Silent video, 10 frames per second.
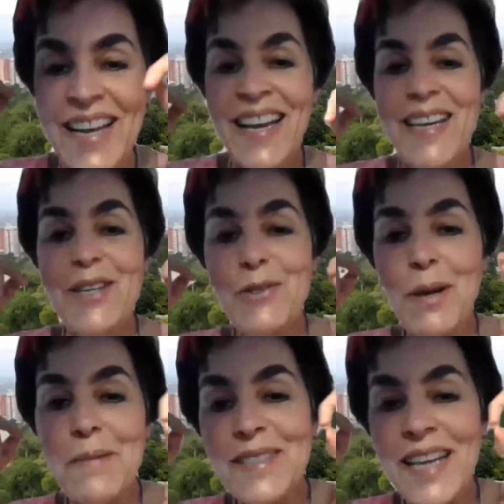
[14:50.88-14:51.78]
Here
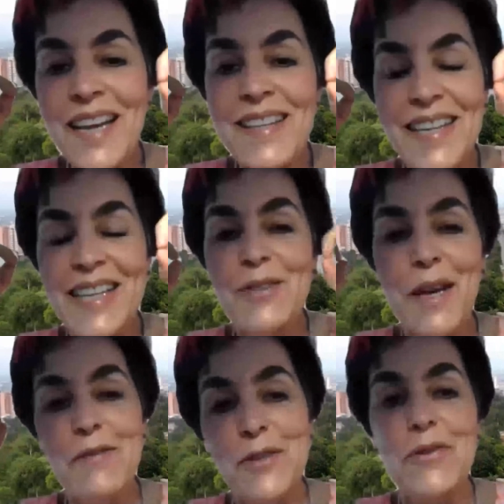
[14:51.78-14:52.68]
Tom is saying they need to
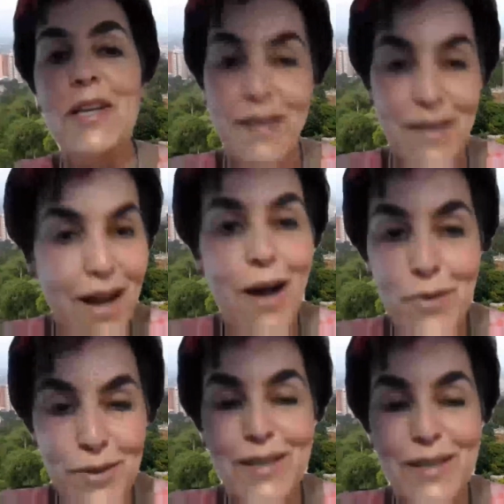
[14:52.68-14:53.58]
have a drink,
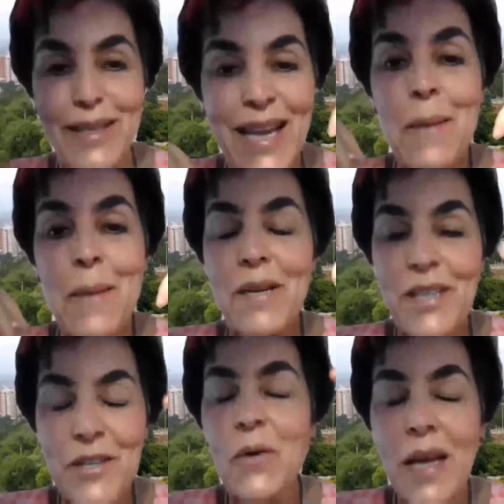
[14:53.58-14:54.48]
obviously. But
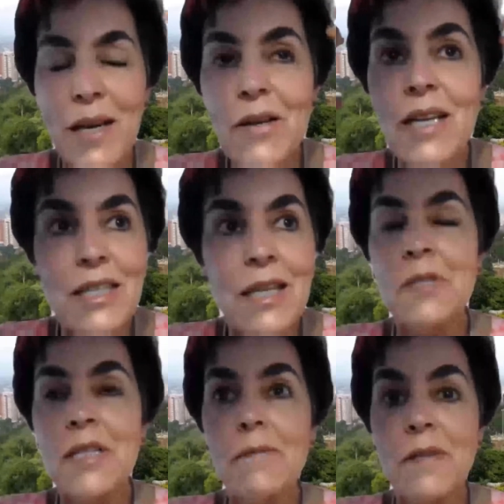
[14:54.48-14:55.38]
you know, they look at
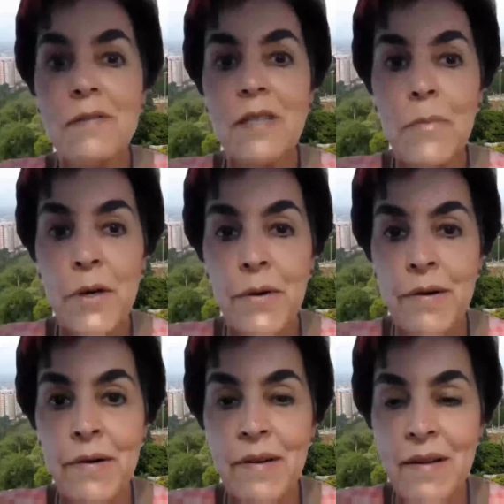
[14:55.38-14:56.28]
themselves in the mirror.
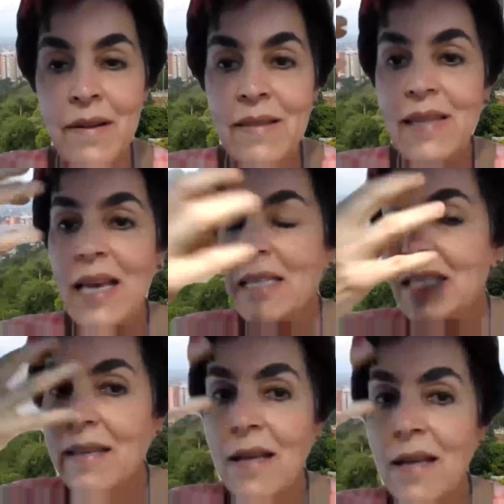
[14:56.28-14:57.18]
They
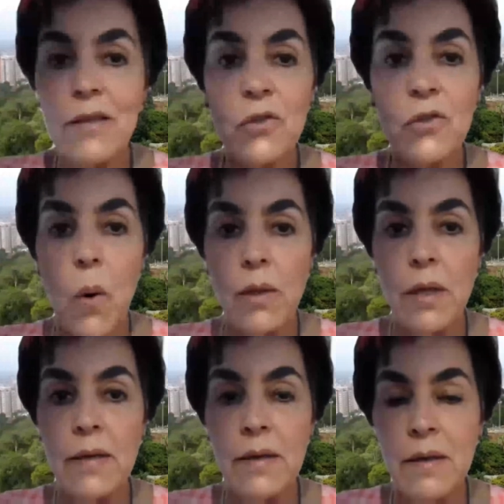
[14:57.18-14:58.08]
see that they're
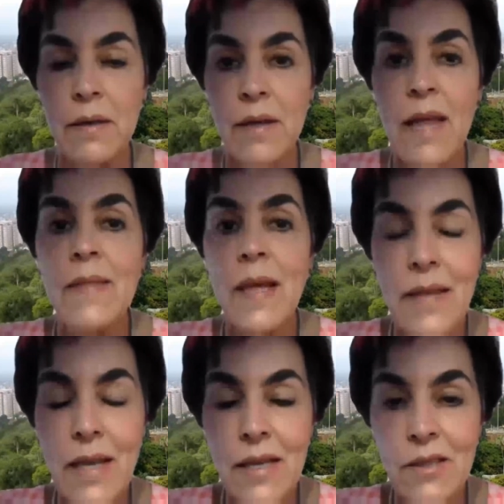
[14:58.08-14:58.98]
swollen. And then
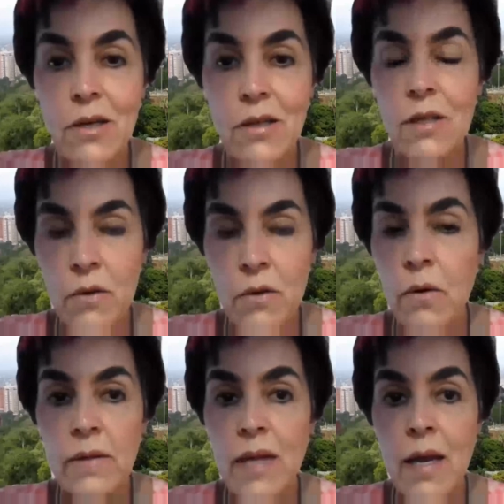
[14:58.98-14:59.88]
they start, you know,
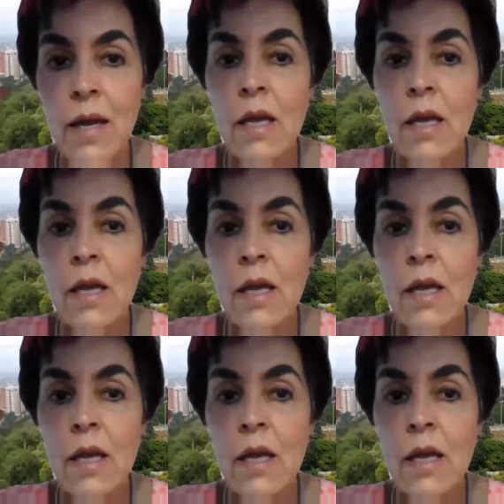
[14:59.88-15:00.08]
and they